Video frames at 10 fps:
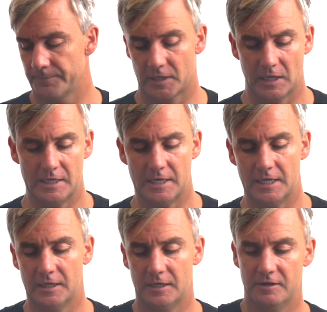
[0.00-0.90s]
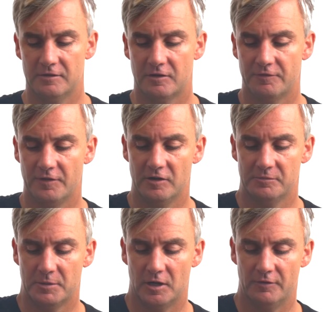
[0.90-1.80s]
cleaning is the
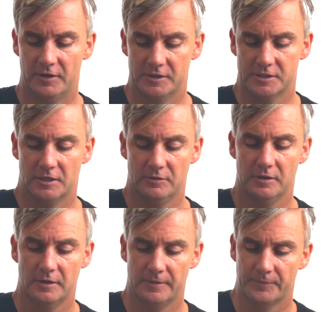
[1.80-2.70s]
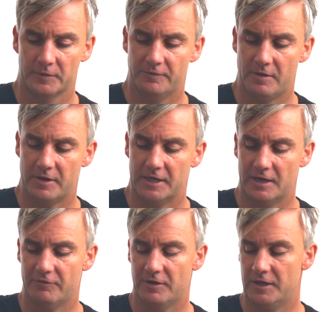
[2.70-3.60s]
first part of it. So very
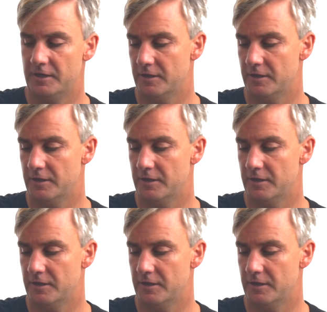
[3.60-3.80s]
carefully